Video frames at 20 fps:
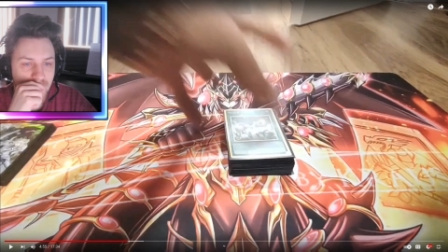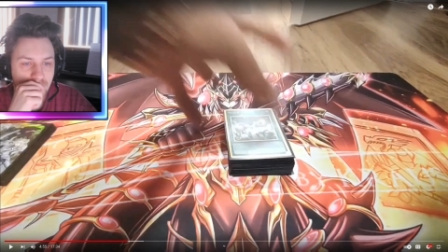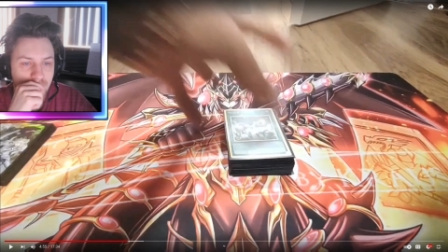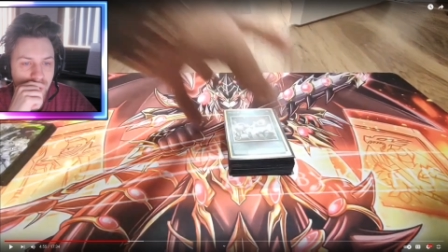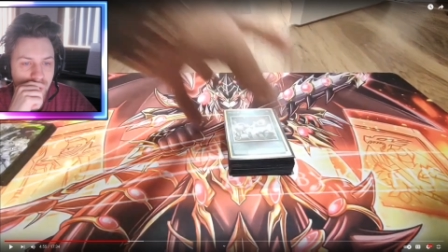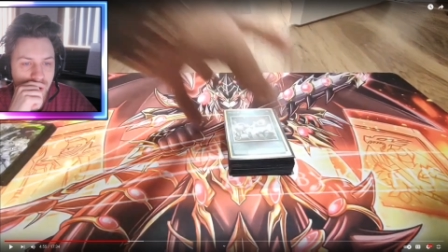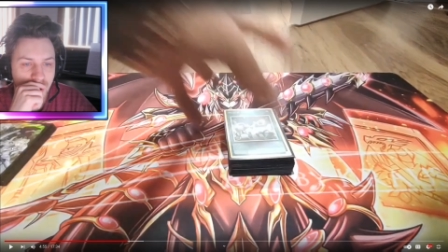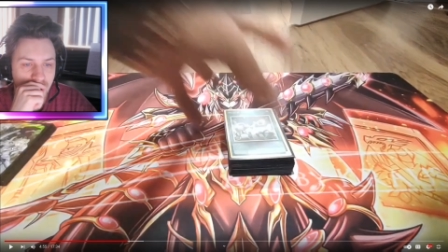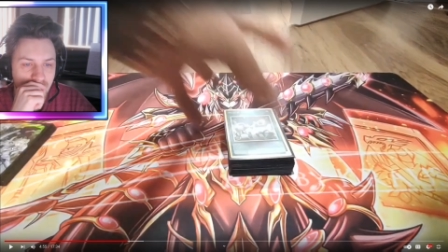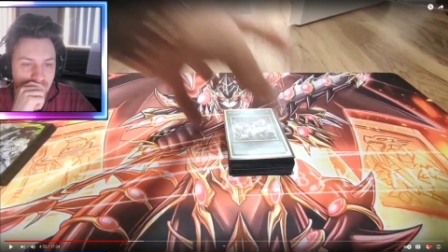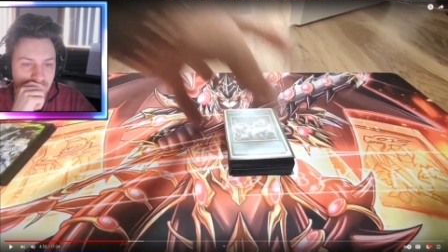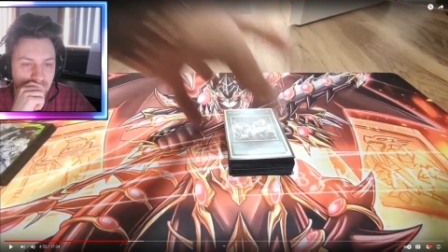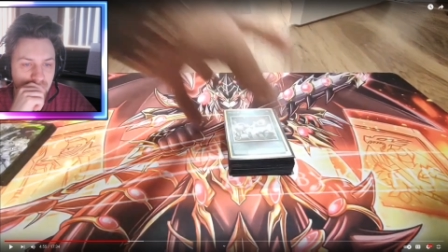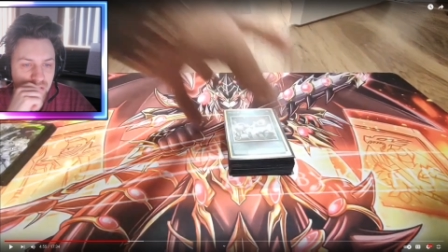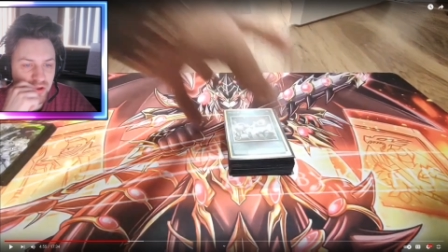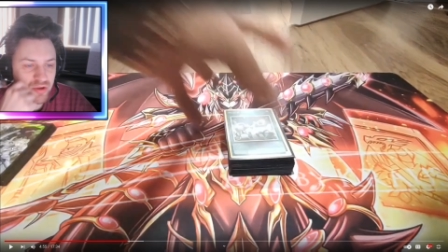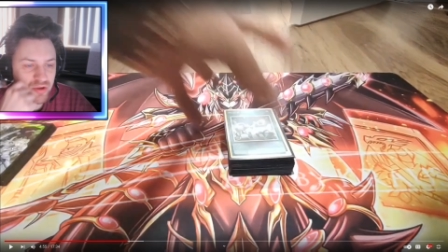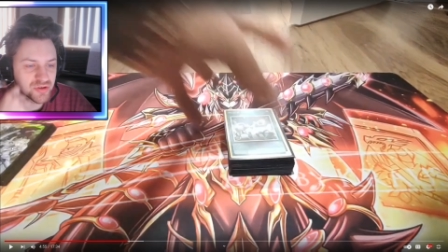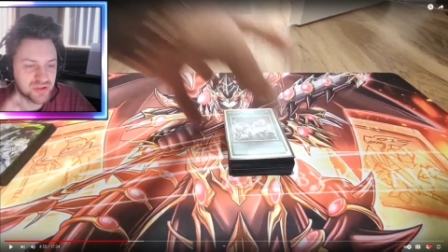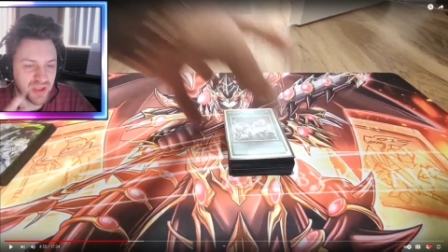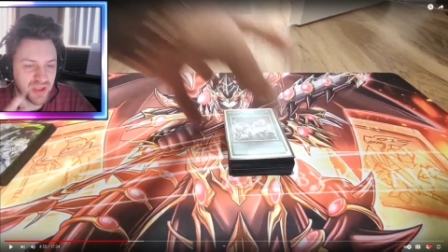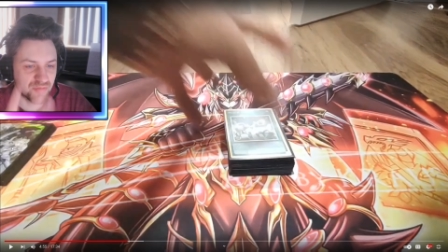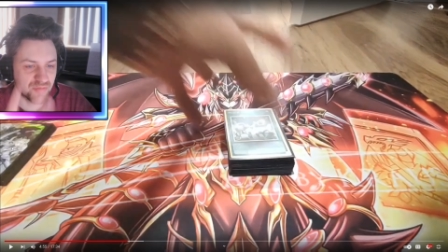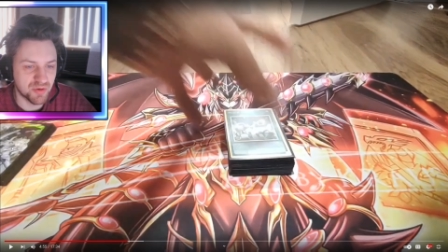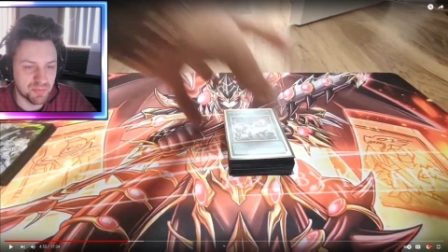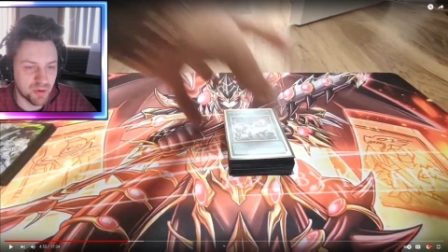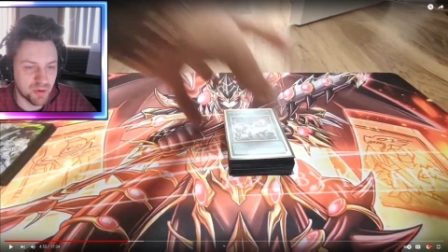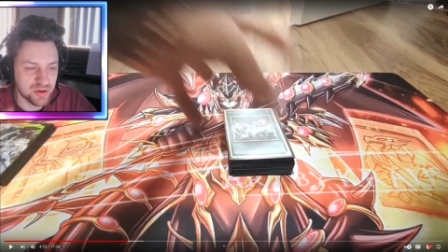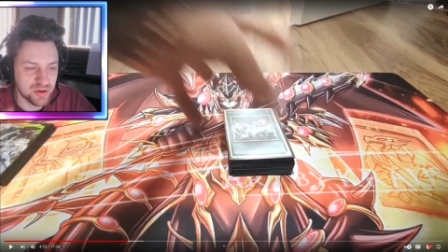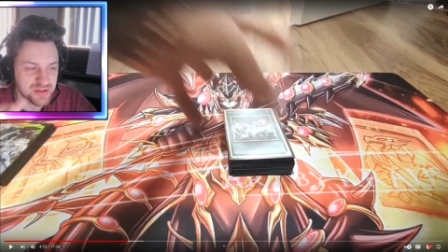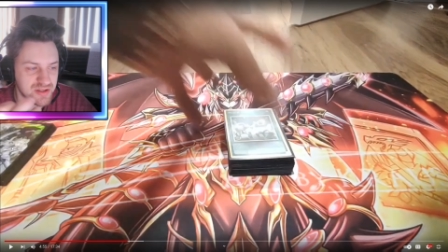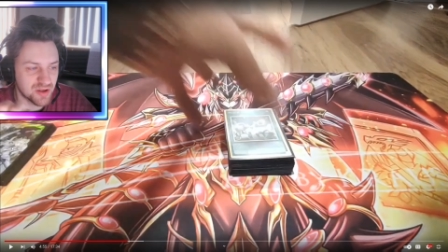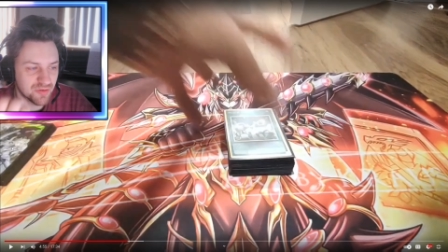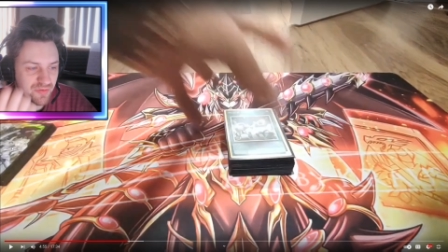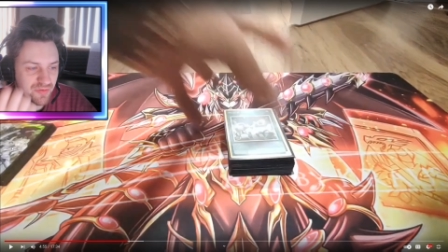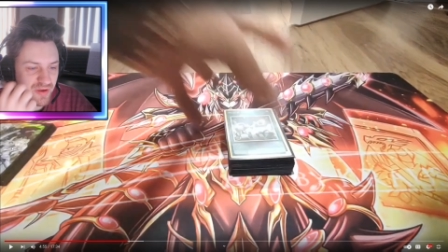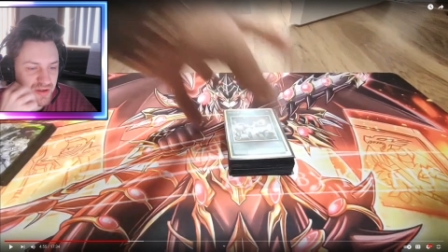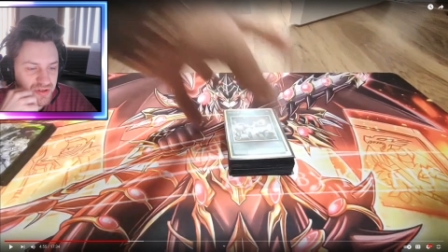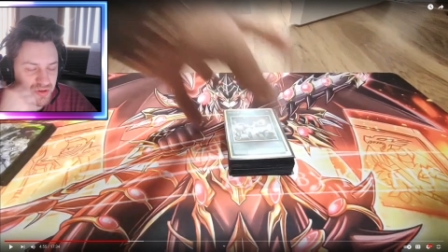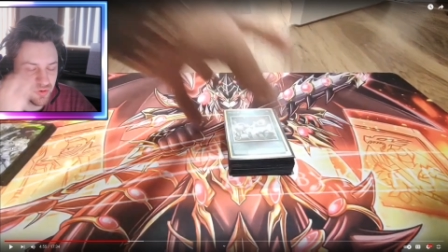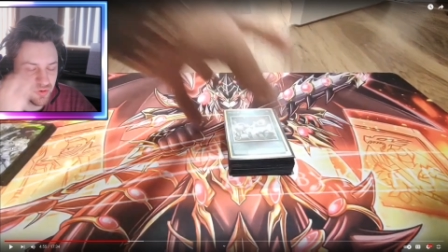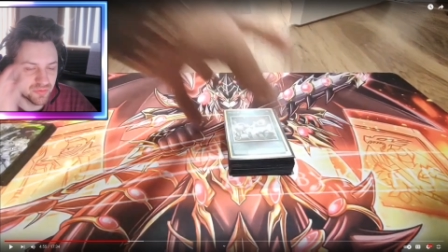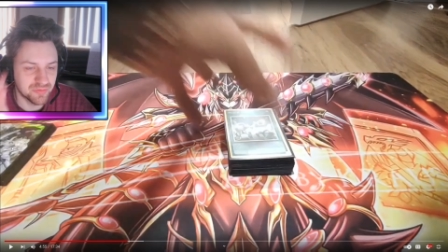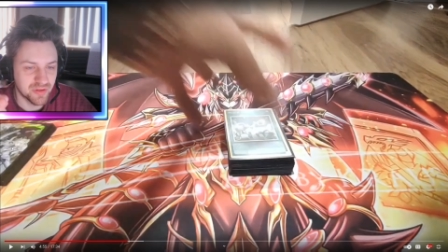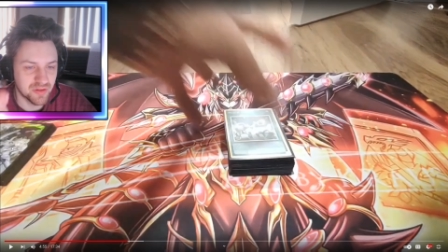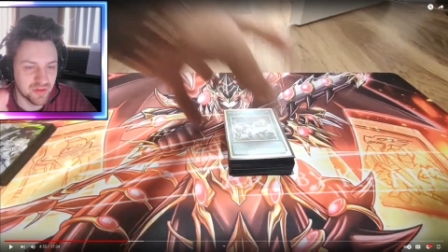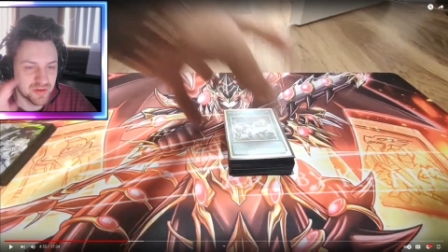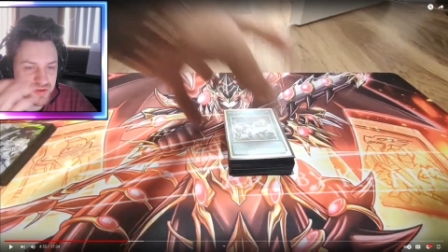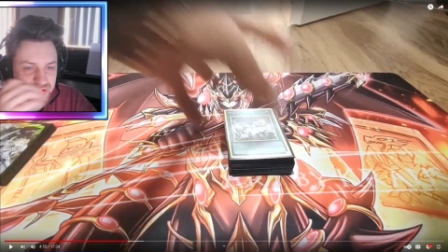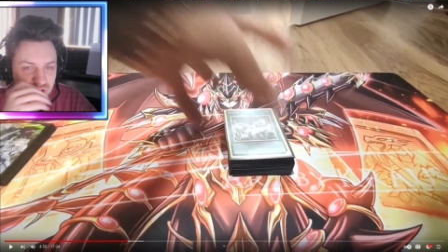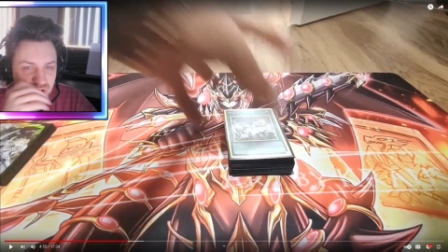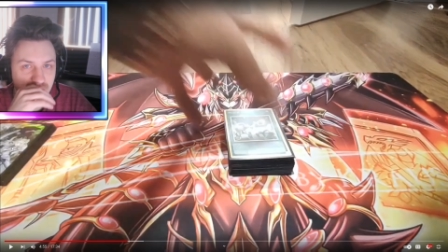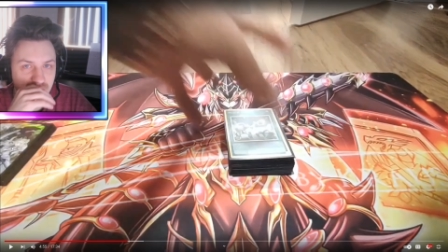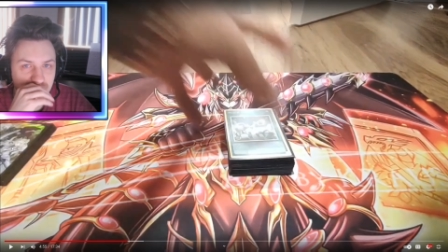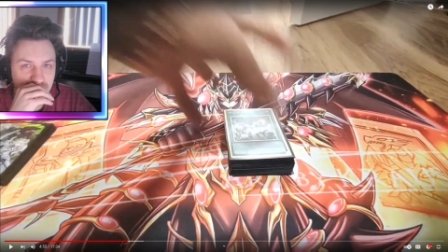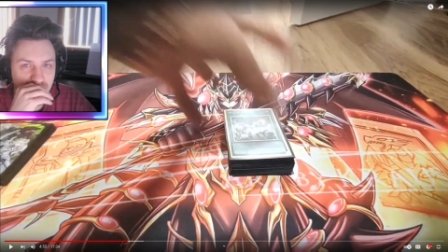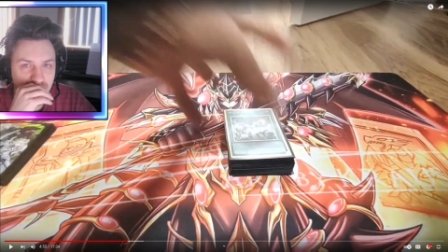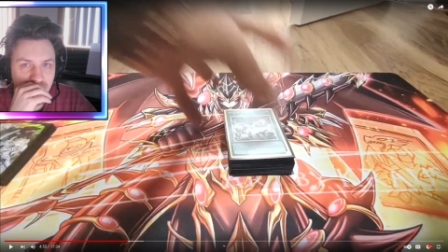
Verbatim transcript: Um, you just give your opponent salvation or village, right?